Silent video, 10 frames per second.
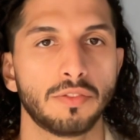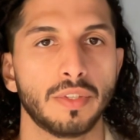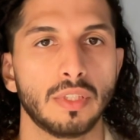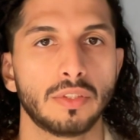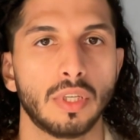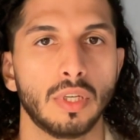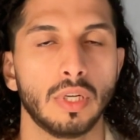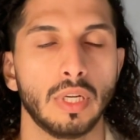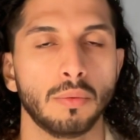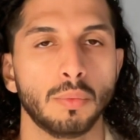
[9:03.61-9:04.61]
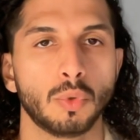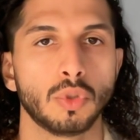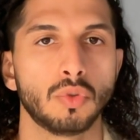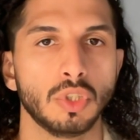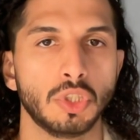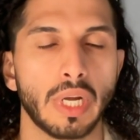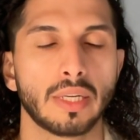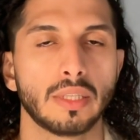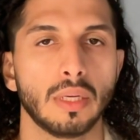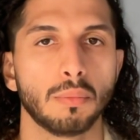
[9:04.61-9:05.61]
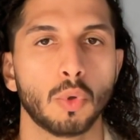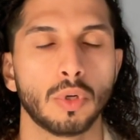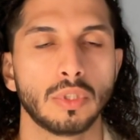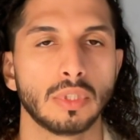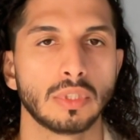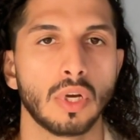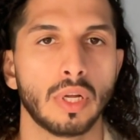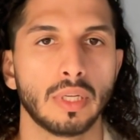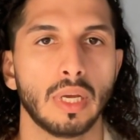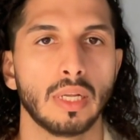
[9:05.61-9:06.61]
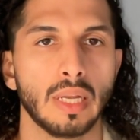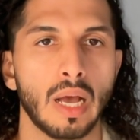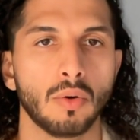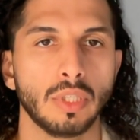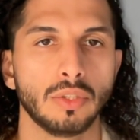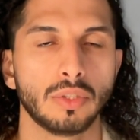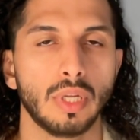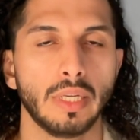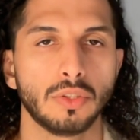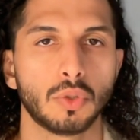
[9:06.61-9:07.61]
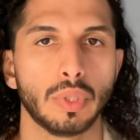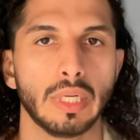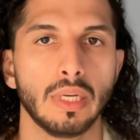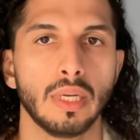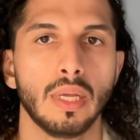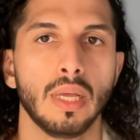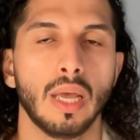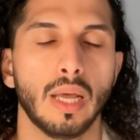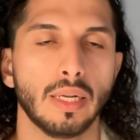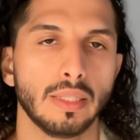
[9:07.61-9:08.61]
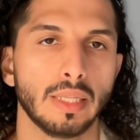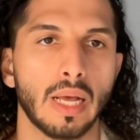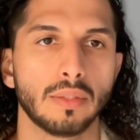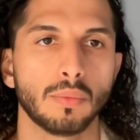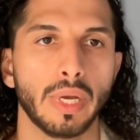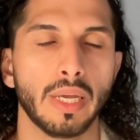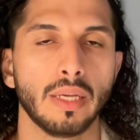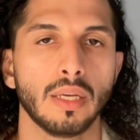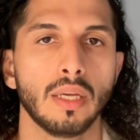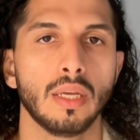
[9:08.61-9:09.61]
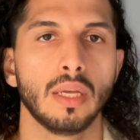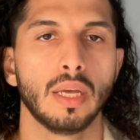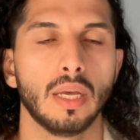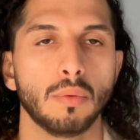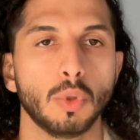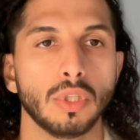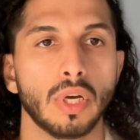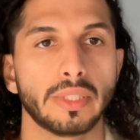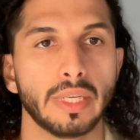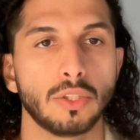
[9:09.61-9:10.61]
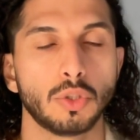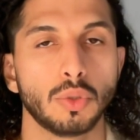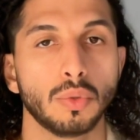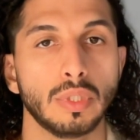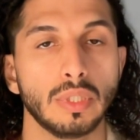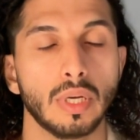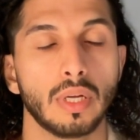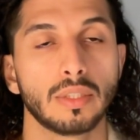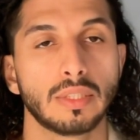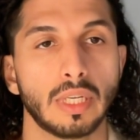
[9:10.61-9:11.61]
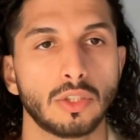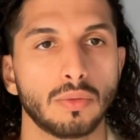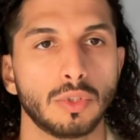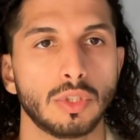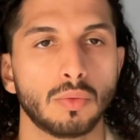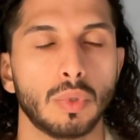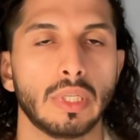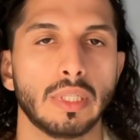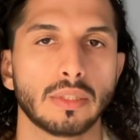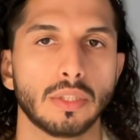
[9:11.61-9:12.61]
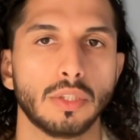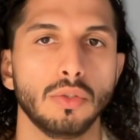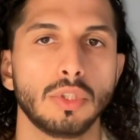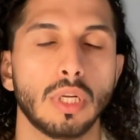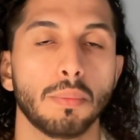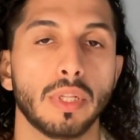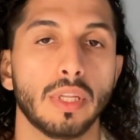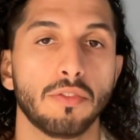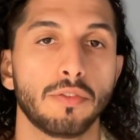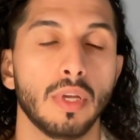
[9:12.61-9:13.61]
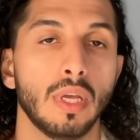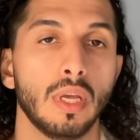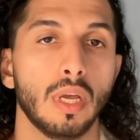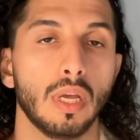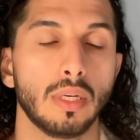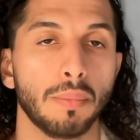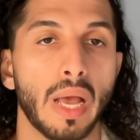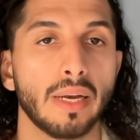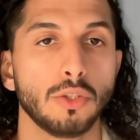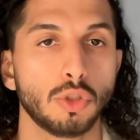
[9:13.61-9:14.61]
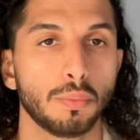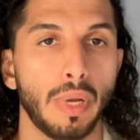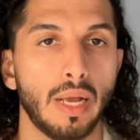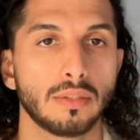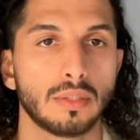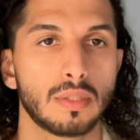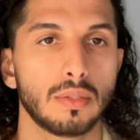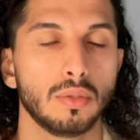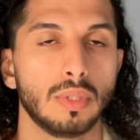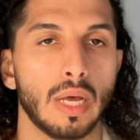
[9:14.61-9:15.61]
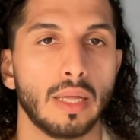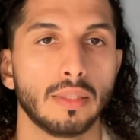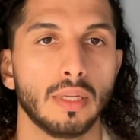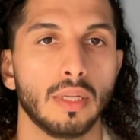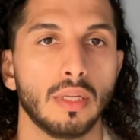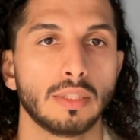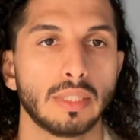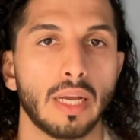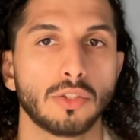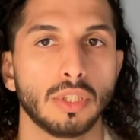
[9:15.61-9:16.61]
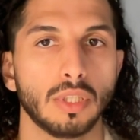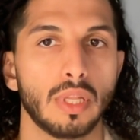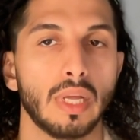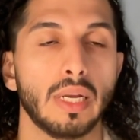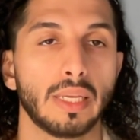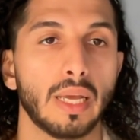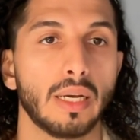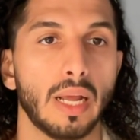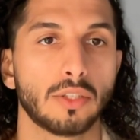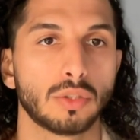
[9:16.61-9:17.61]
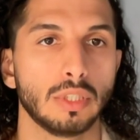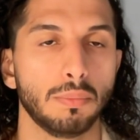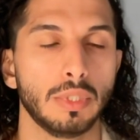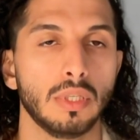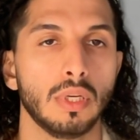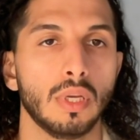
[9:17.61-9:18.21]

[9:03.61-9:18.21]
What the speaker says: filter, it would reject them or does not allow entry. And in that way, would not get to the other section, which is will and execution. But if it managed to pass through that section, then it can actually be